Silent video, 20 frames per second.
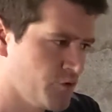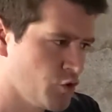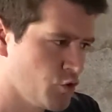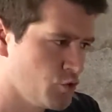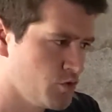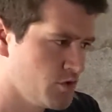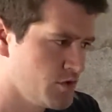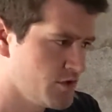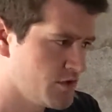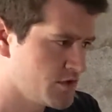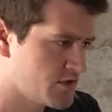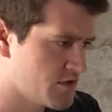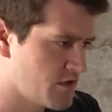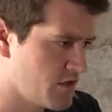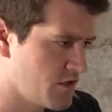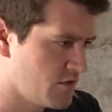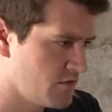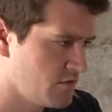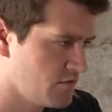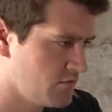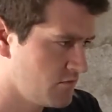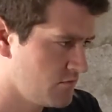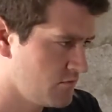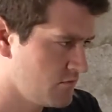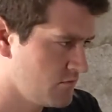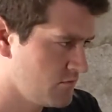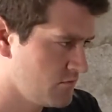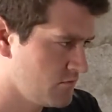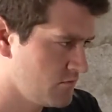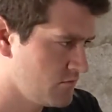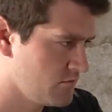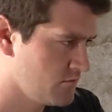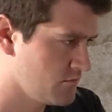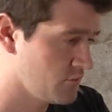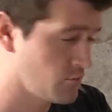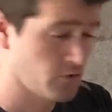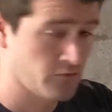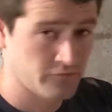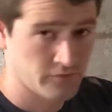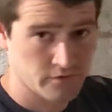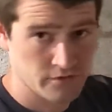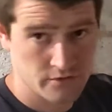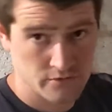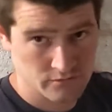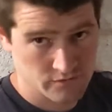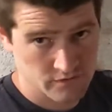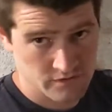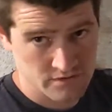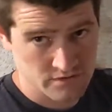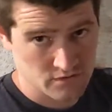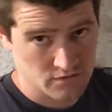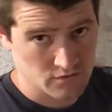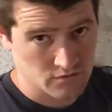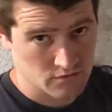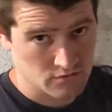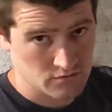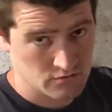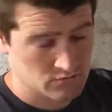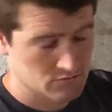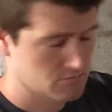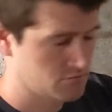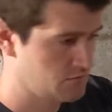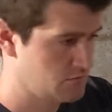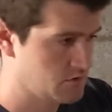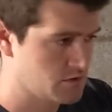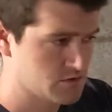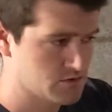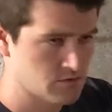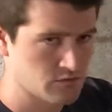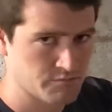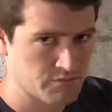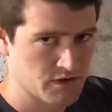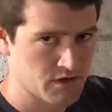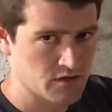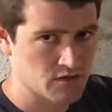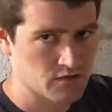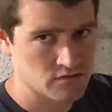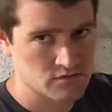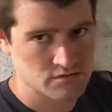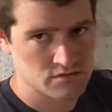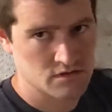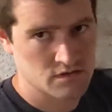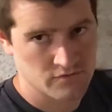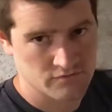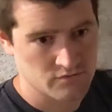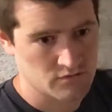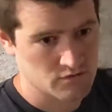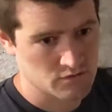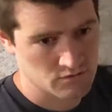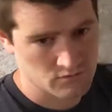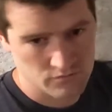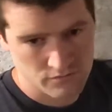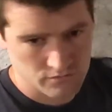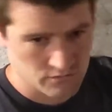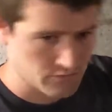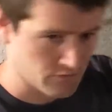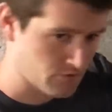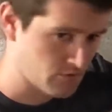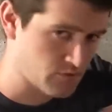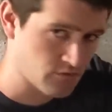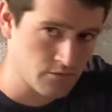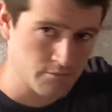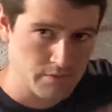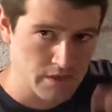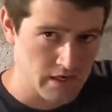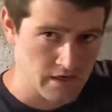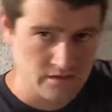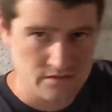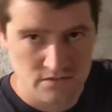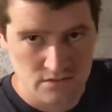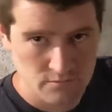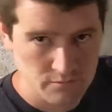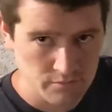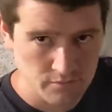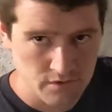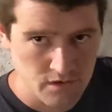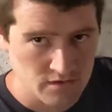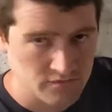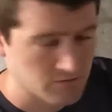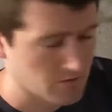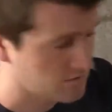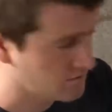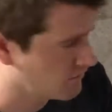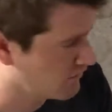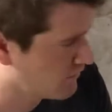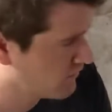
No leaks yet. Hopefully no leaks at all. Leaks are a pain because then I have to go through the whole epoxy process